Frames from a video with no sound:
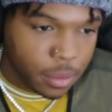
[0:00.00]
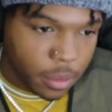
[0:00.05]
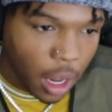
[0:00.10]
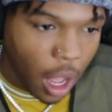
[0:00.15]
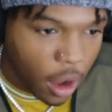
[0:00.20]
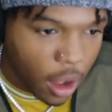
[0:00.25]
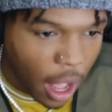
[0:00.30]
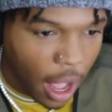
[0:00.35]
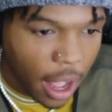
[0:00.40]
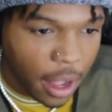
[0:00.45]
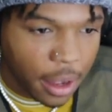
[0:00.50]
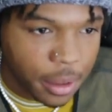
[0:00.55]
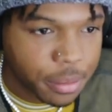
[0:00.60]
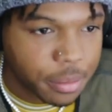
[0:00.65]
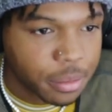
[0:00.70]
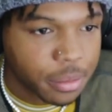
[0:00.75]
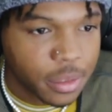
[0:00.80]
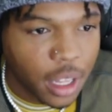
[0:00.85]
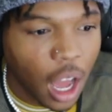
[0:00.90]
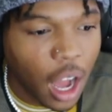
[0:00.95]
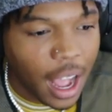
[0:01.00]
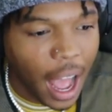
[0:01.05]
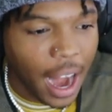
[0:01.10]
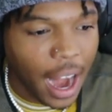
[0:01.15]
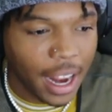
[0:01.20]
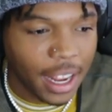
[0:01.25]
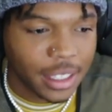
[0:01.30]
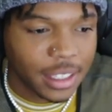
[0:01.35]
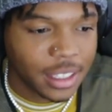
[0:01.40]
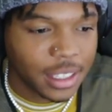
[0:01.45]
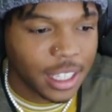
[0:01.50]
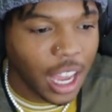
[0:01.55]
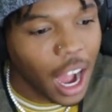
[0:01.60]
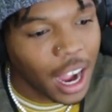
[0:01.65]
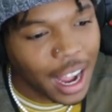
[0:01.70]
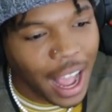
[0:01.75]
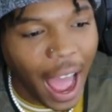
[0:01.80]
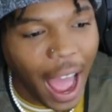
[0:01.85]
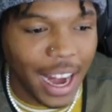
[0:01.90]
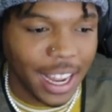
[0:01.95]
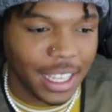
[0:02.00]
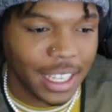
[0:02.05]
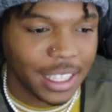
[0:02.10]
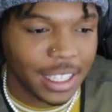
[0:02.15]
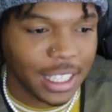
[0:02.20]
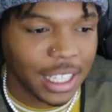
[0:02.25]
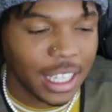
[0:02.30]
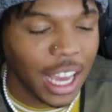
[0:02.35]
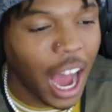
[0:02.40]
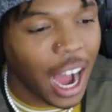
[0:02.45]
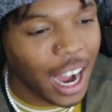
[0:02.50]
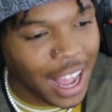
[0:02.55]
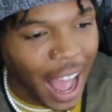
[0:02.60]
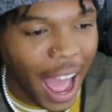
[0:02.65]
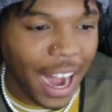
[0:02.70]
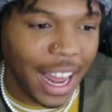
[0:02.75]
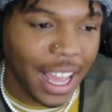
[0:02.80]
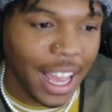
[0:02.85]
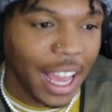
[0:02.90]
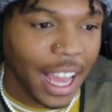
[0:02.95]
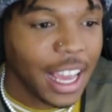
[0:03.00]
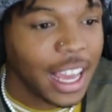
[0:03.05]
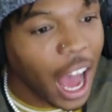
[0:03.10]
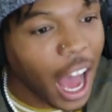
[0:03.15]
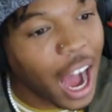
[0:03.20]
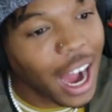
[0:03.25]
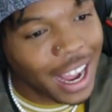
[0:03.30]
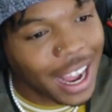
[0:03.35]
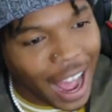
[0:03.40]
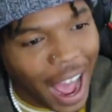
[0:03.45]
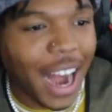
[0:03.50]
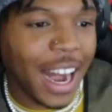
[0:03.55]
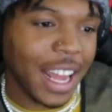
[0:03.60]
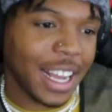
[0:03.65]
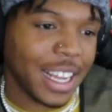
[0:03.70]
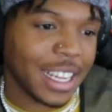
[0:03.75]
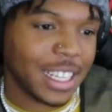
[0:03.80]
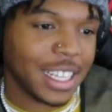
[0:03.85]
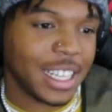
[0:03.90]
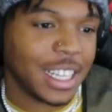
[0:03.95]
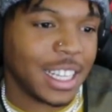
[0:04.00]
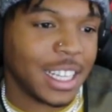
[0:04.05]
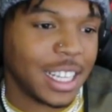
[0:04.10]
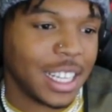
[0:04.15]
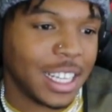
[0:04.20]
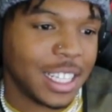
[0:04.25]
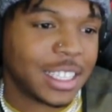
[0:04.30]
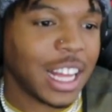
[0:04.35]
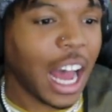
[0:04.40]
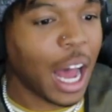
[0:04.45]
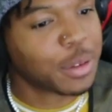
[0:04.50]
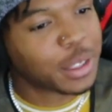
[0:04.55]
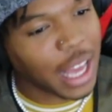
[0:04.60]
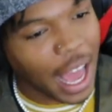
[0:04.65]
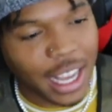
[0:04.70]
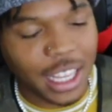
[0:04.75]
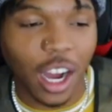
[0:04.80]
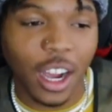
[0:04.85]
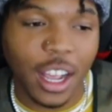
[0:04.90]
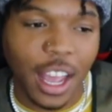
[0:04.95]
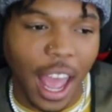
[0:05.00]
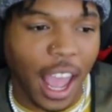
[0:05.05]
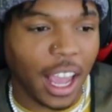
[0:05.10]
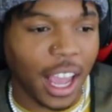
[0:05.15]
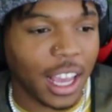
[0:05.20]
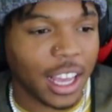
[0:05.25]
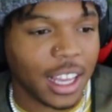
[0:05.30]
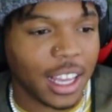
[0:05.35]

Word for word: Okay. Y'all got it. Y'all got it. Y'all got it. Y'all got it. Stop text. Okay.